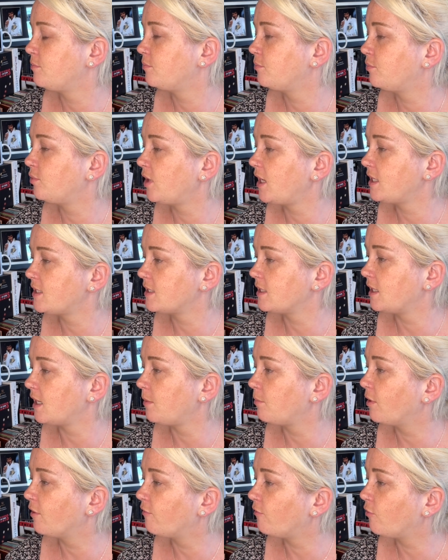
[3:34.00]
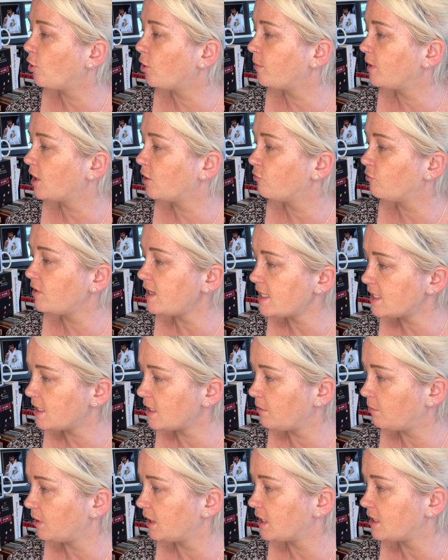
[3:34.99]
Presley performing a
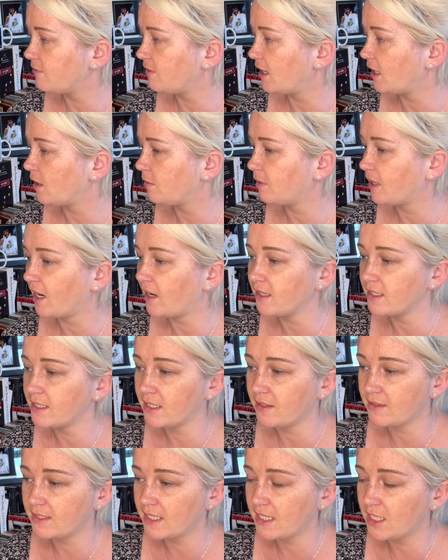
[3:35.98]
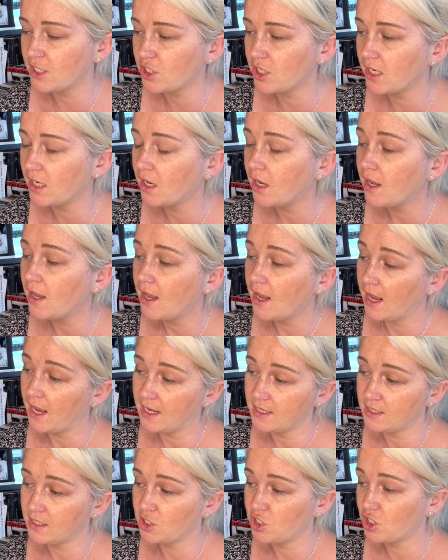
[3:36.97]
reasonably developed characterization
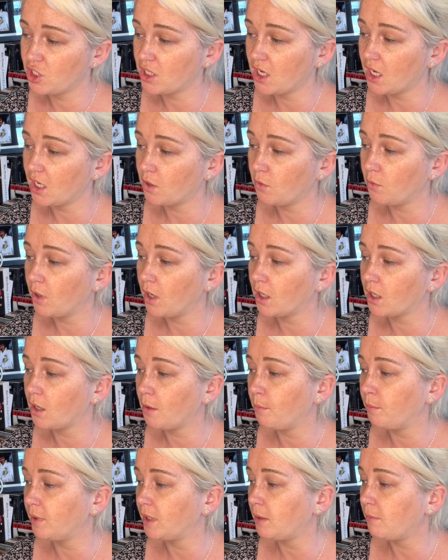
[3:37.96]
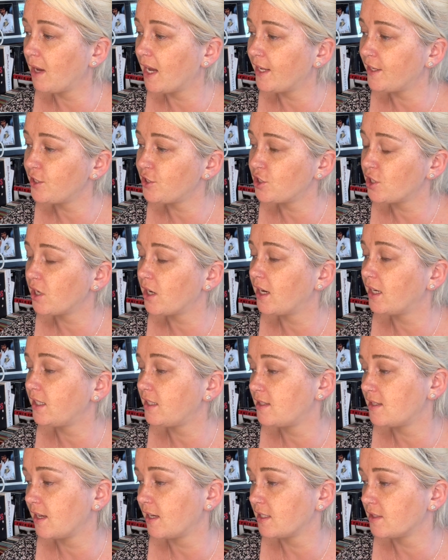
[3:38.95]
as the Chautauqua company manager, and he
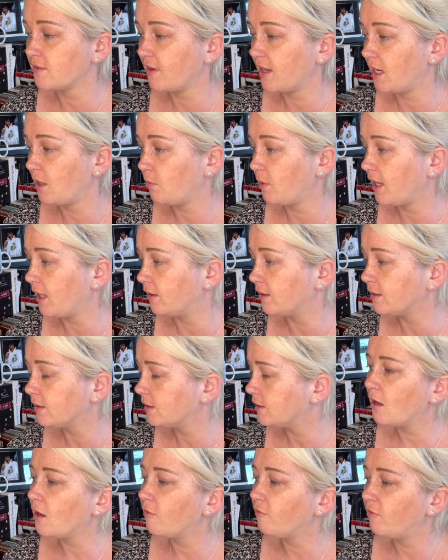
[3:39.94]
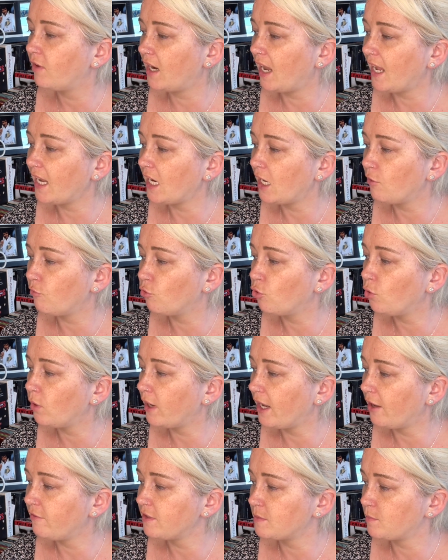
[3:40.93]
sings very well. Variety wrote,
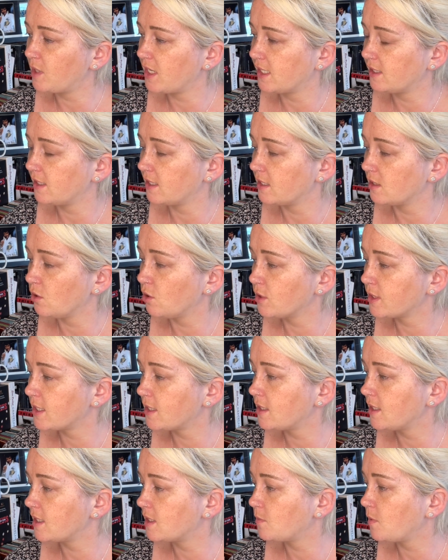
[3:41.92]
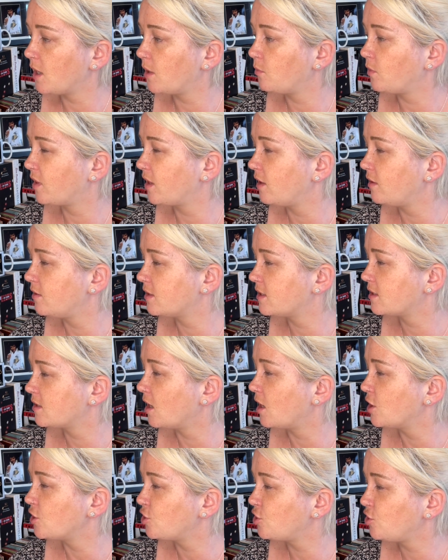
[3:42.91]
Elvis Presley is lost in this one without the
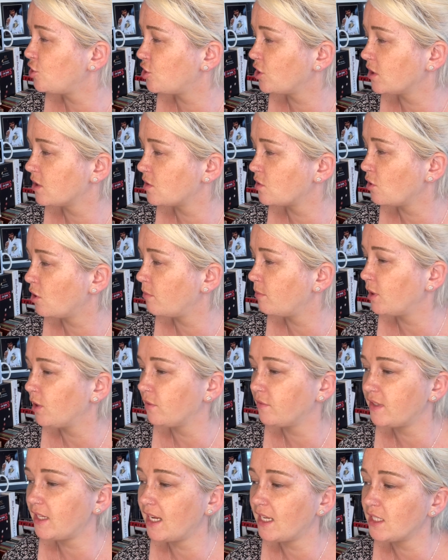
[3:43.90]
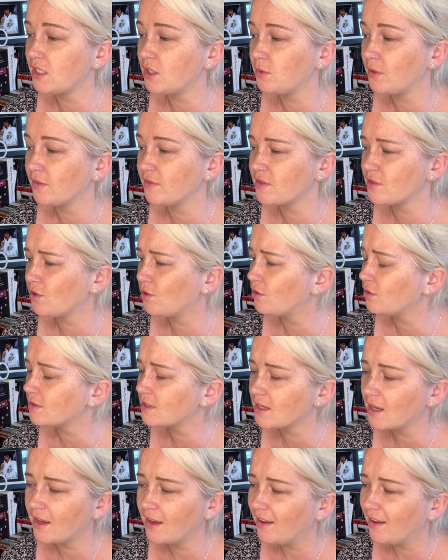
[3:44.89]
star's usual assortment of 10 to 12 songs.